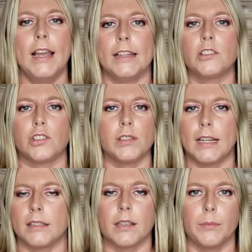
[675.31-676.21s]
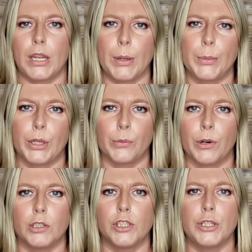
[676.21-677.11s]
It's just not something I'm going to
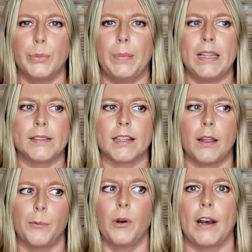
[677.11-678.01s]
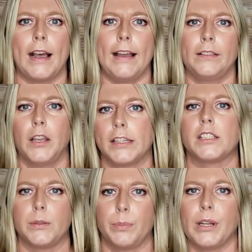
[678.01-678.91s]
run to based on what I
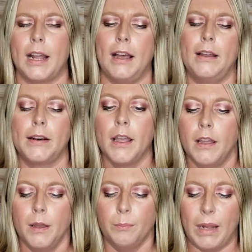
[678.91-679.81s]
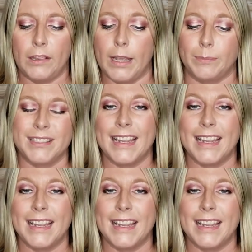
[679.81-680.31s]
like to put on my lips.